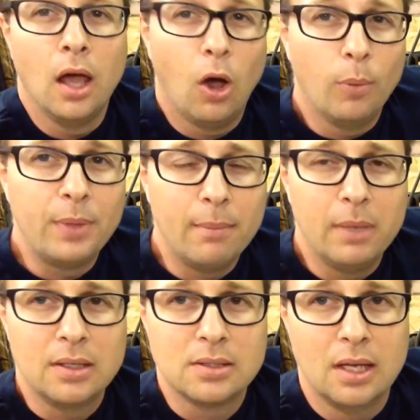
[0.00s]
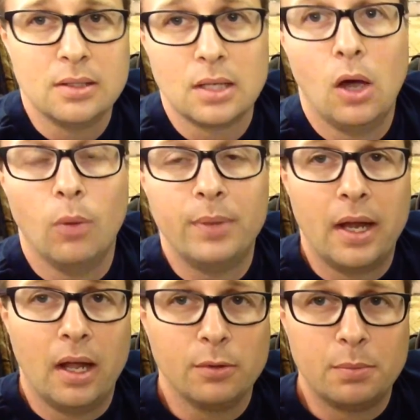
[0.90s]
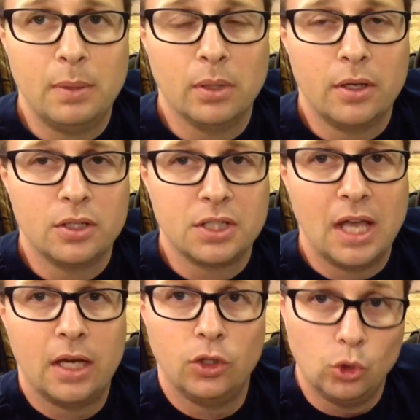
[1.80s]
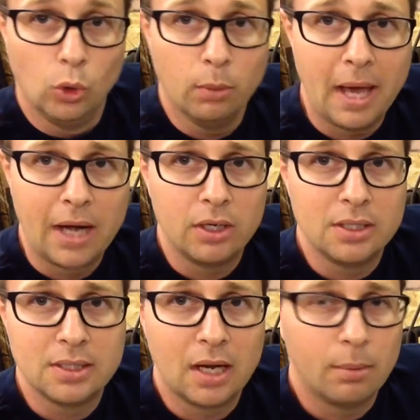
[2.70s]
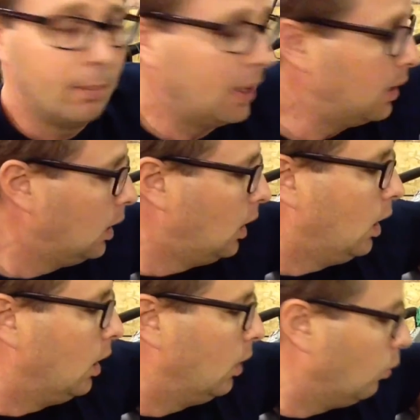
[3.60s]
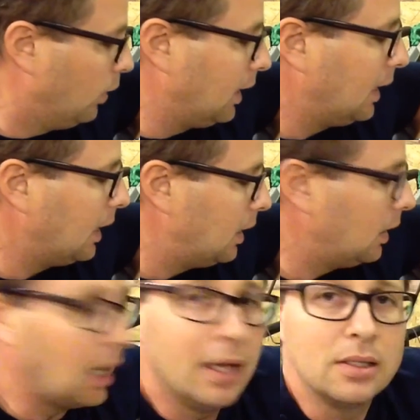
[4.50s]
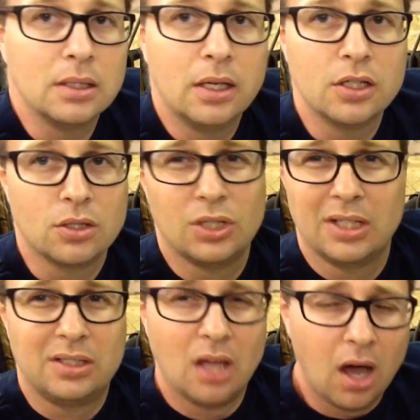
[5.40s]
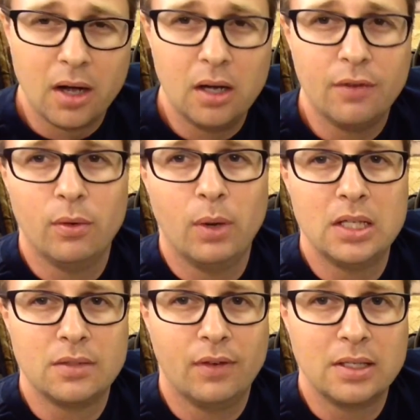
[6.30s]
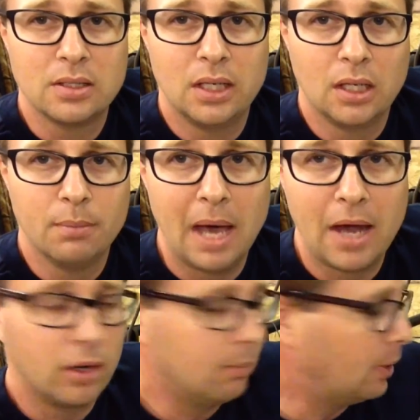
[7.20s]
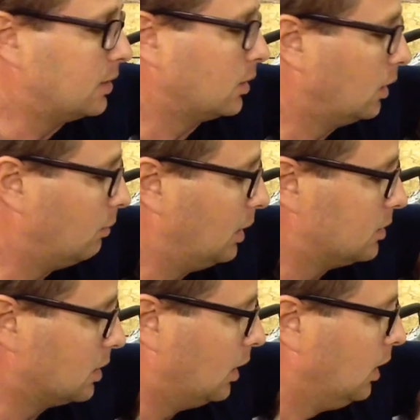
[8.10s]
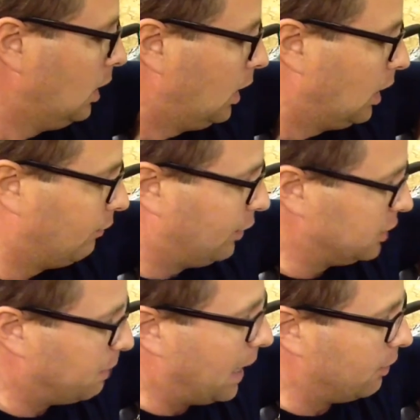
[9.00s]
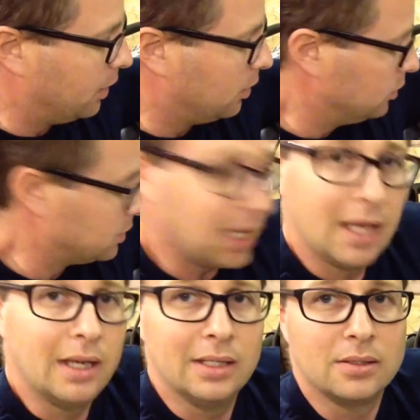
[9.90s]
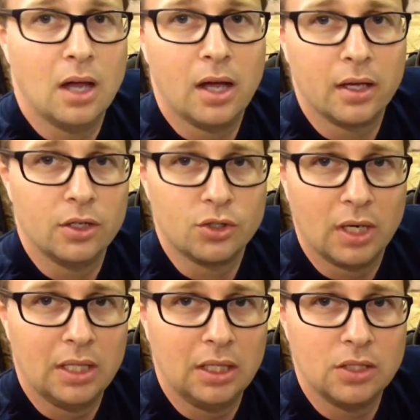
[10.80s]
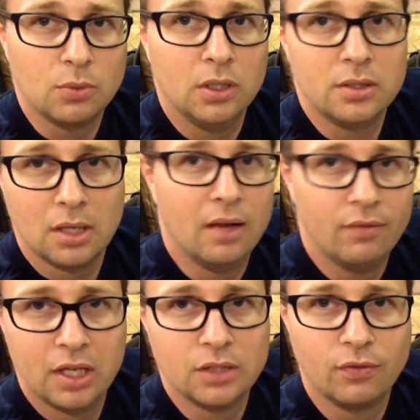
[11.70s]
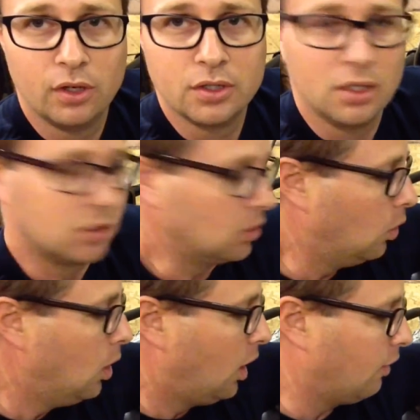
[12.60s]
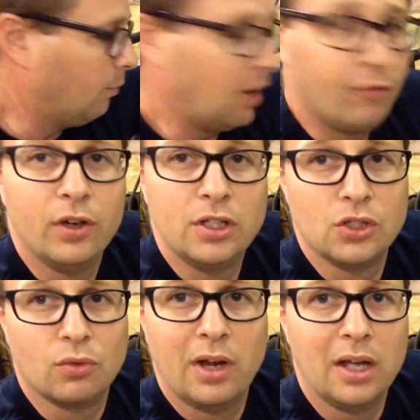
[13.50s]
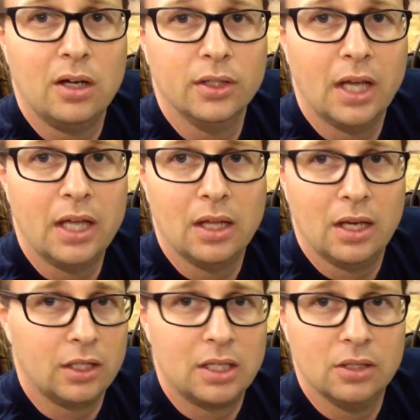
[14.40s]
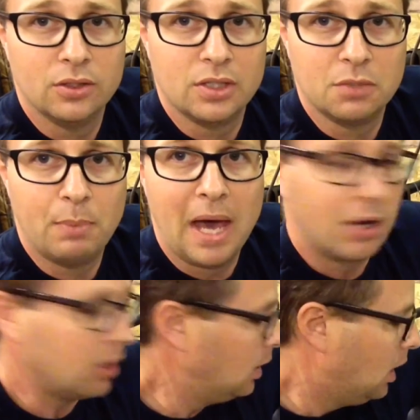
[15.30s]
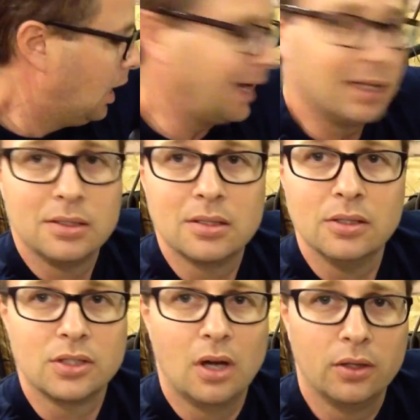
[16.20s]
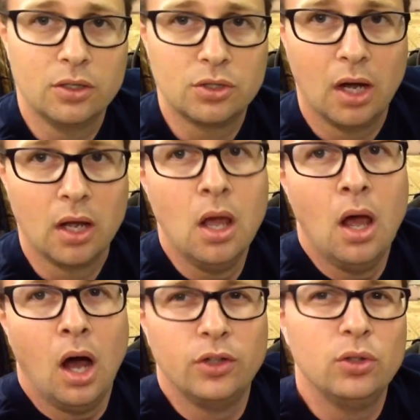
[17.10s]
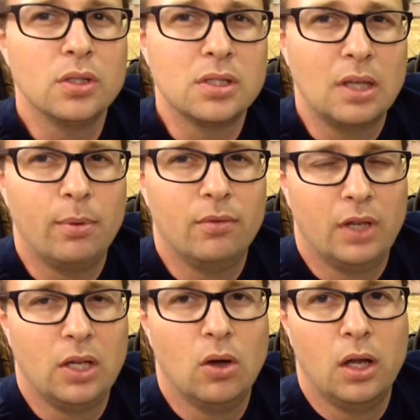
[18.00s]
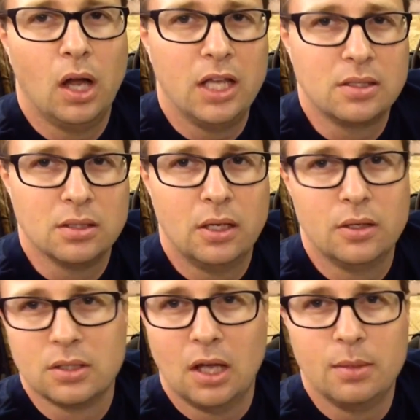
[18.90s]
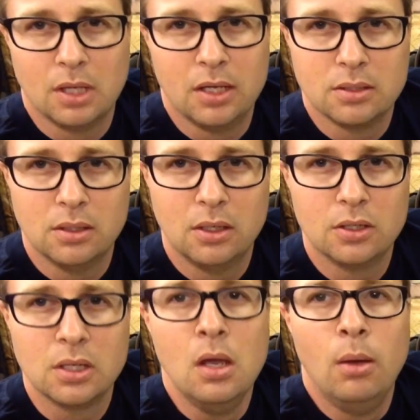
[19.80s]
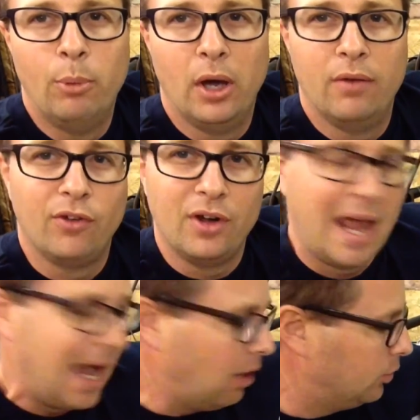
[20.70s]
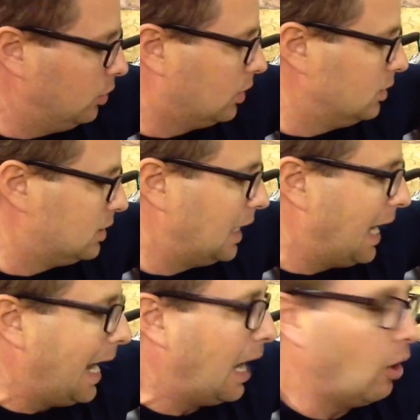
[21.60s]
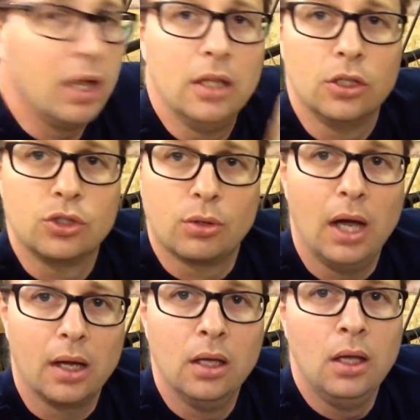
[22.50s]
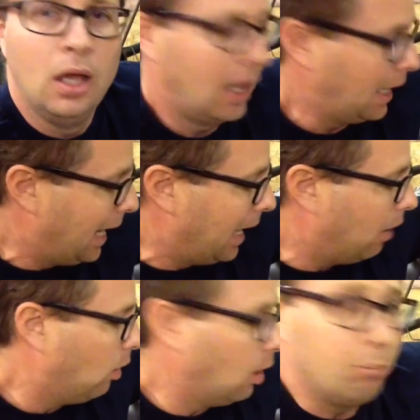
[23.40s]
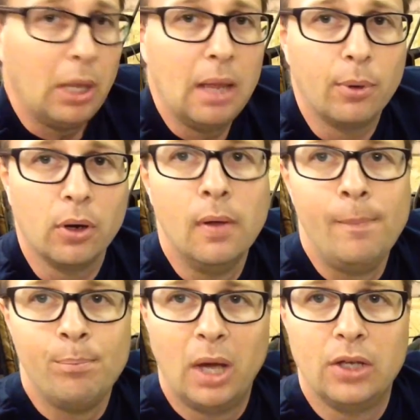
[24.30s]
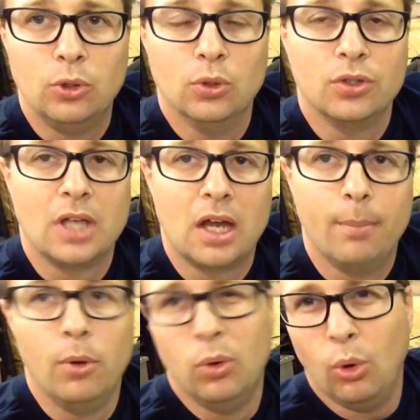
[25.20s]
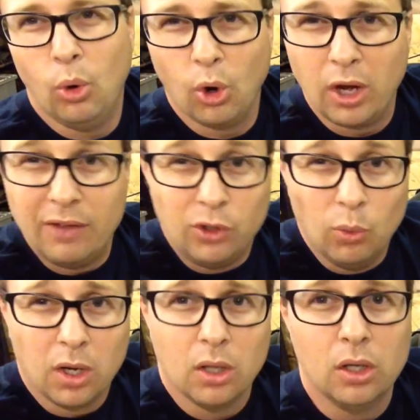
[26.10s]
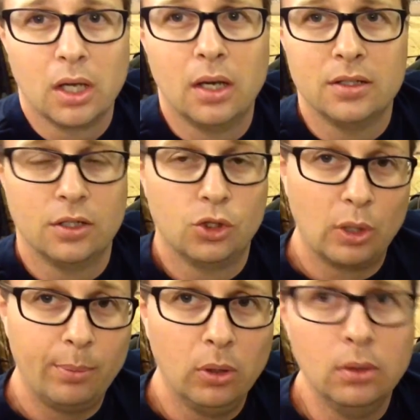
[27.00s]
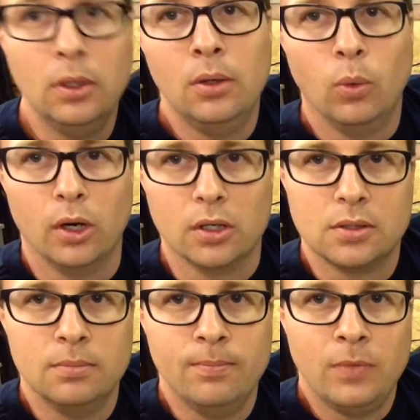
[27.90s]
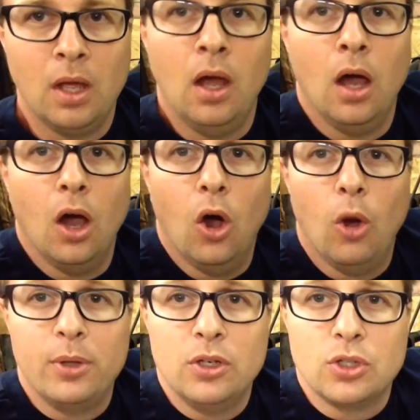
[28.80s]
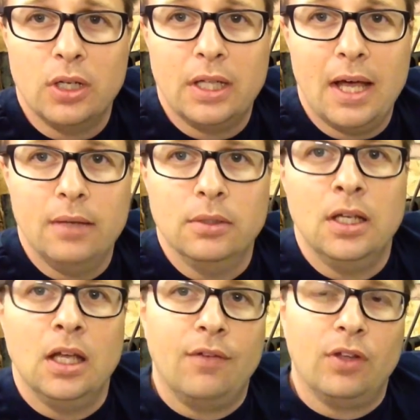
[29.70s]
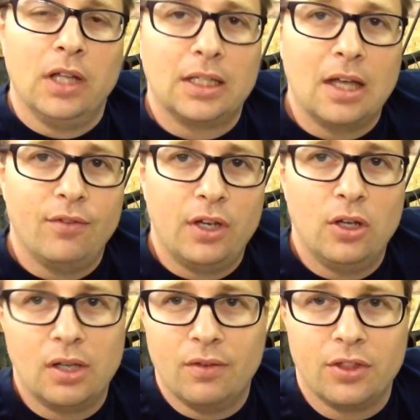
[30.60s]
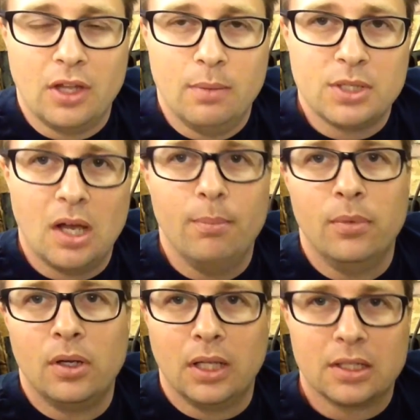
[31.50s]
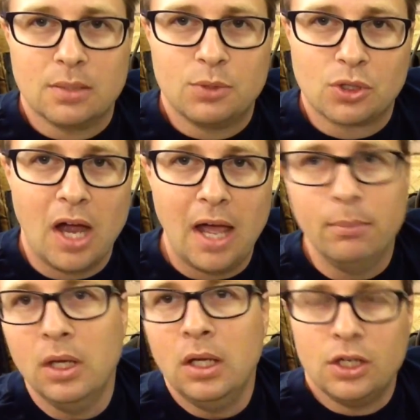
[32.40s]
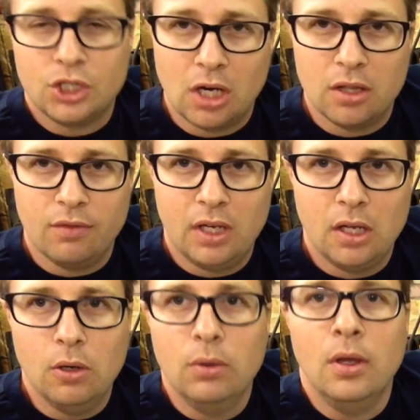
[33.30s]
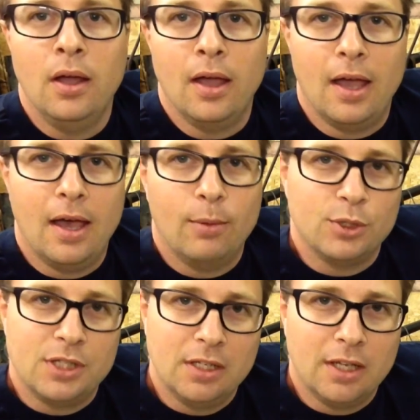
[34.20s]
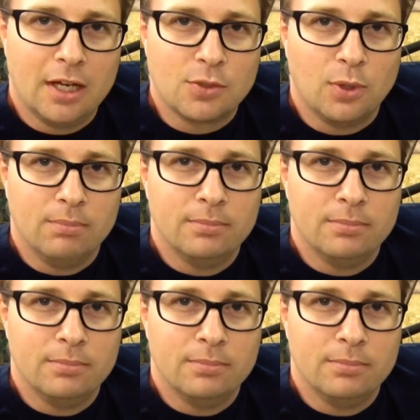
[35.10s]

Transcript: I hope that makes sense. I hope that helps people understand a dual battery setup a bit. We can get into isolators. There's a ton of different ways of isolating the battery. Basically, it means that if this battery goes dead, it's not gonna drain these ones and vice versa. So if my fridge is running all night and it kills this battery, I can still start the truck. I'll do a separate video on isolators, types of isolators, but for now, you can see how in the truck and how on paper my dual setup, or if you want to look at it as a triple, works. I hope you enjoyed that. If you liked that video, give it a thumbs up, click subscribe, share the video, and we'll see you in the next one.